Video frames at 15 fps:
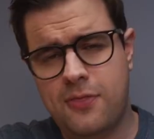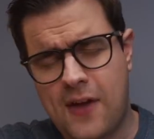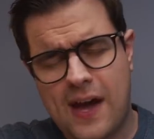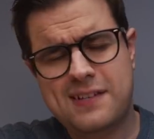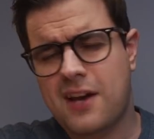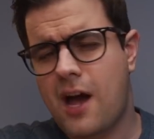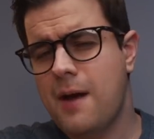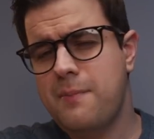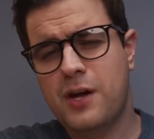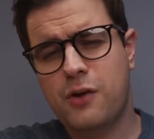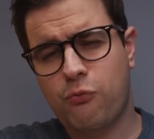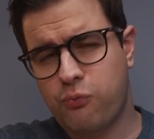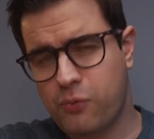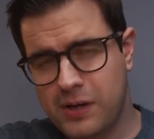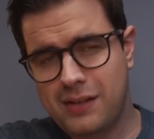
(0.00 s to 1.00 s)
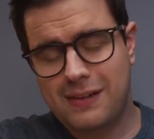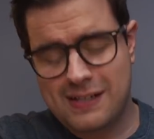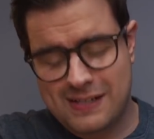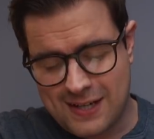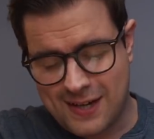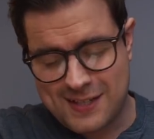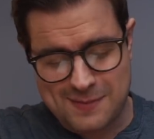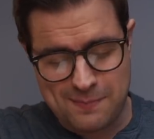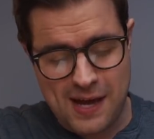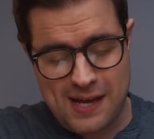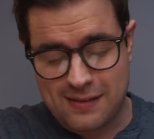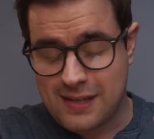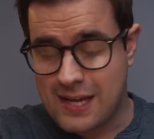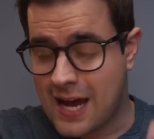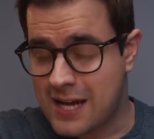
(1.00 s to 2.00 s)
That timing really does
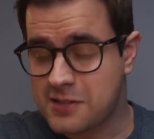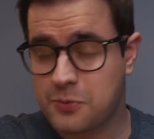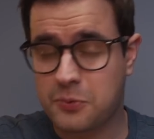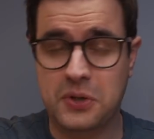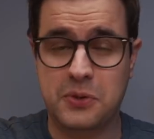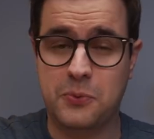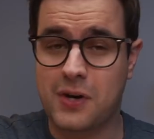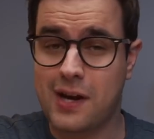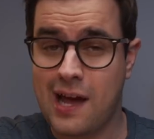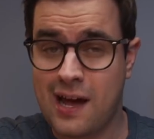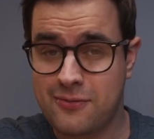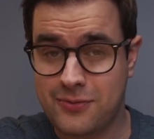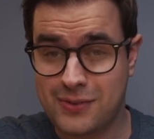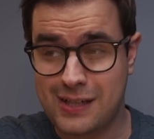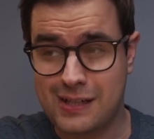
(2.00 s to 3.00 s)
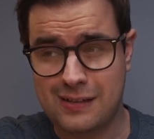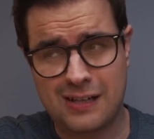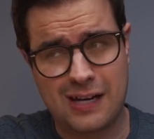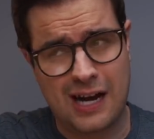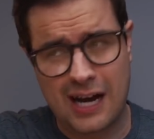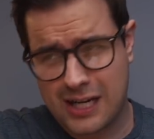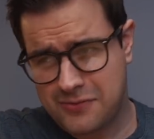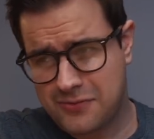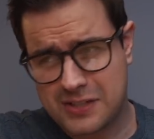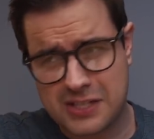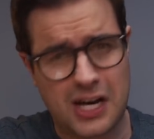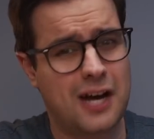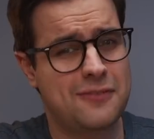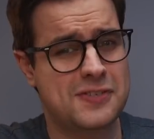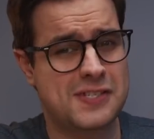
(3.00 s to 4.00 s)
make the S21 FE kind of a
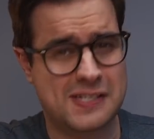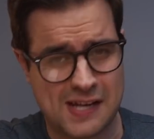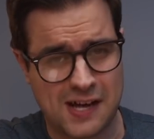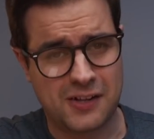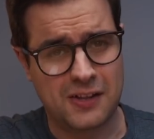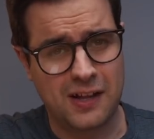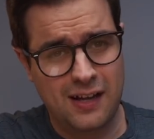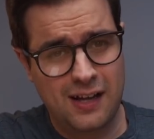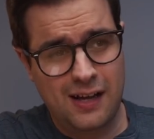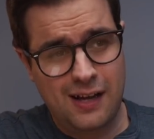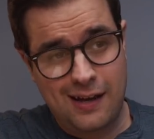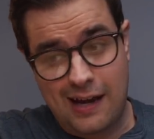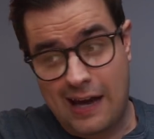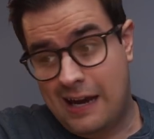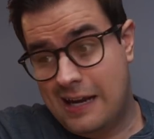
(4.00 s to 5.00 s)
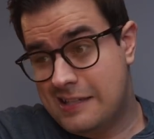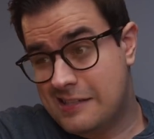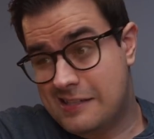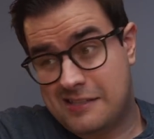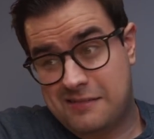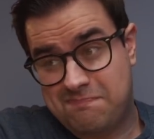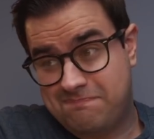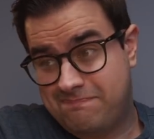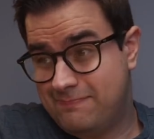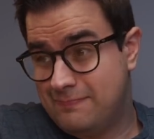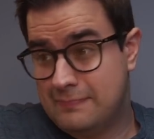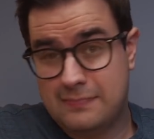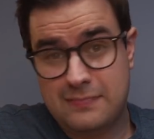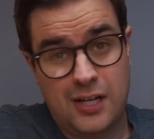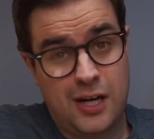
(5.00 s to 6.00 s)
tough sell, and it's
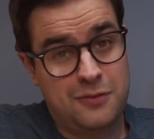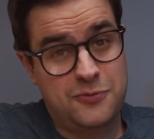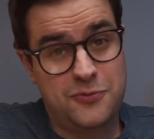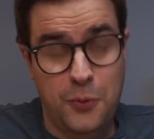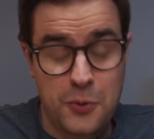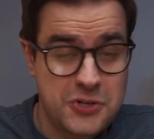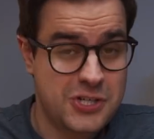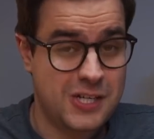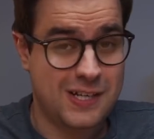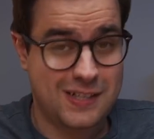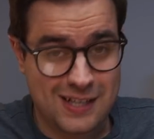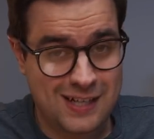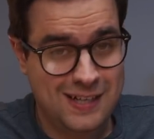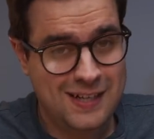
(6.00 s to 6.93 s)
unfortunate.